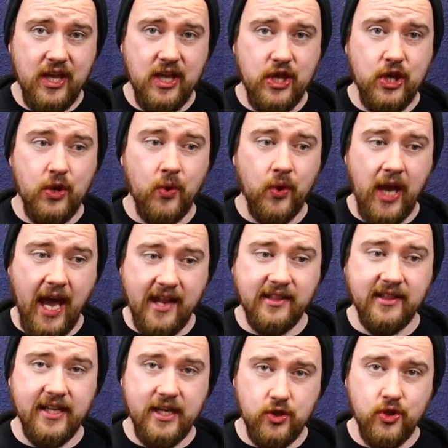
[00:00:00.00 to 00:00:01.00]
you
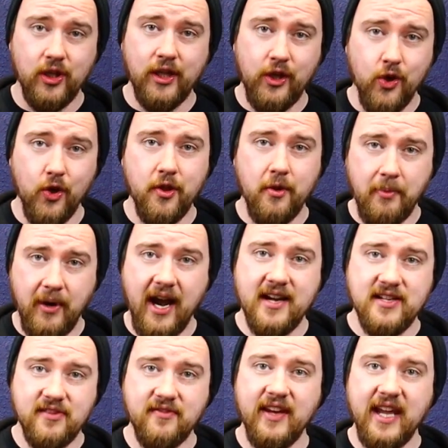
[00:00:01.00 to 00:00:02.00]
can literally cut the
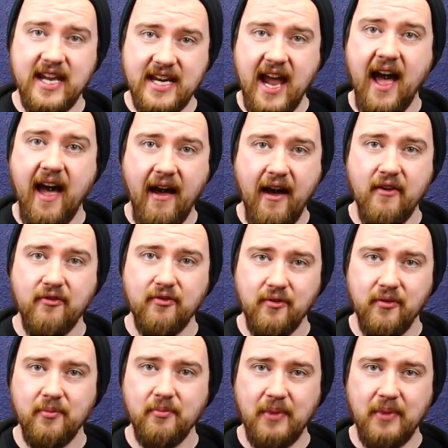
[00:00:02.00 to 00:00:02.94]
price of it in half,